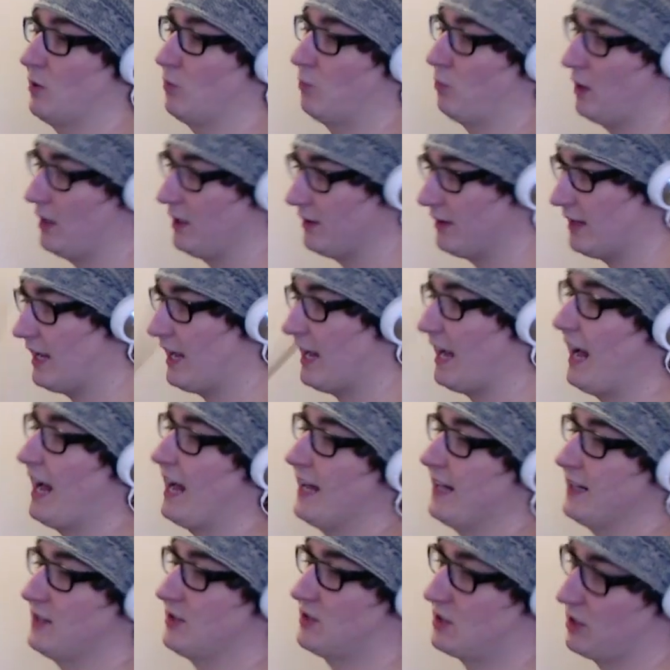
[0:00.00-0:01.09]
One
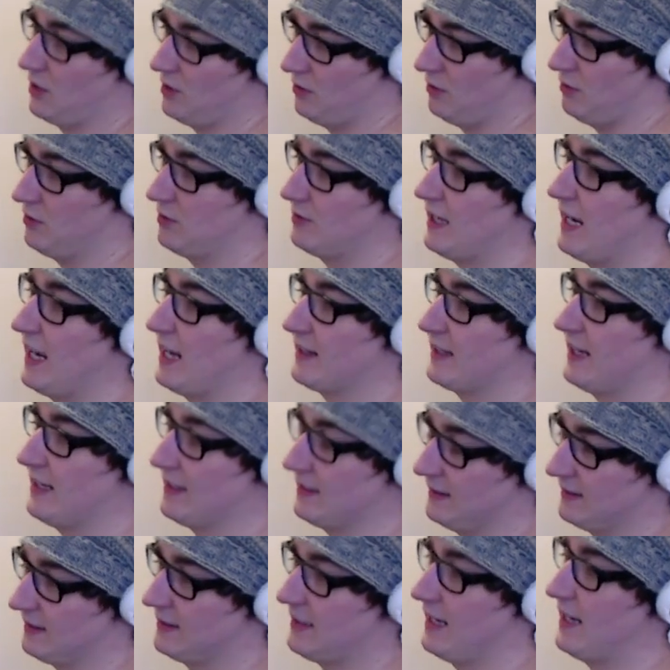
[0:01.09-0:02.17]
and two, da da
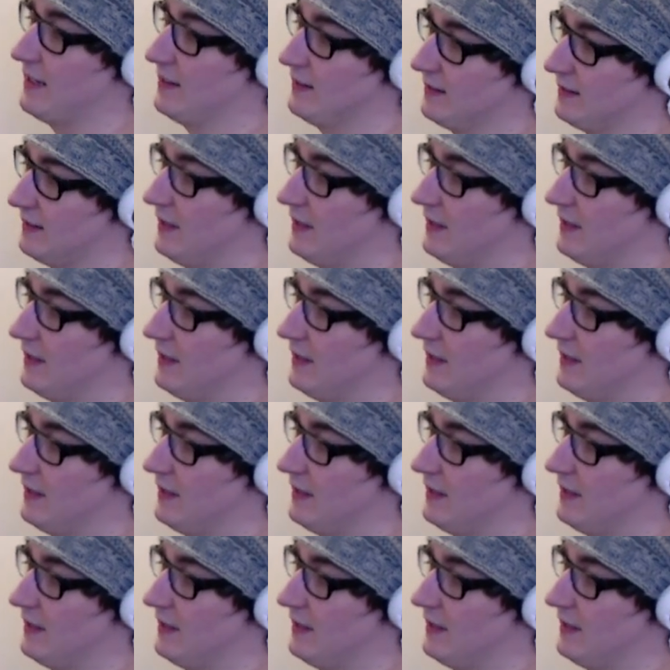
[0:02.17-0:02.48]
da,